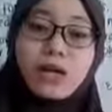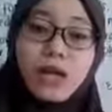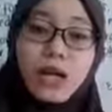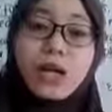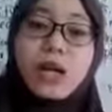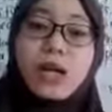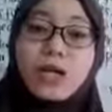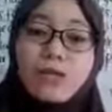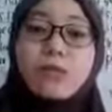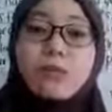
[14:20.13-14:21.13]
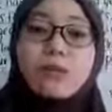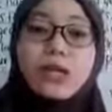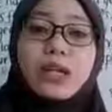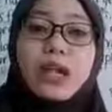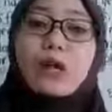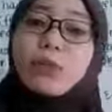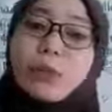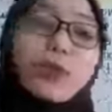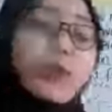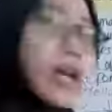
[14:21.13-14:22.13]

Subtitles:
Okay, do something now. Maybe you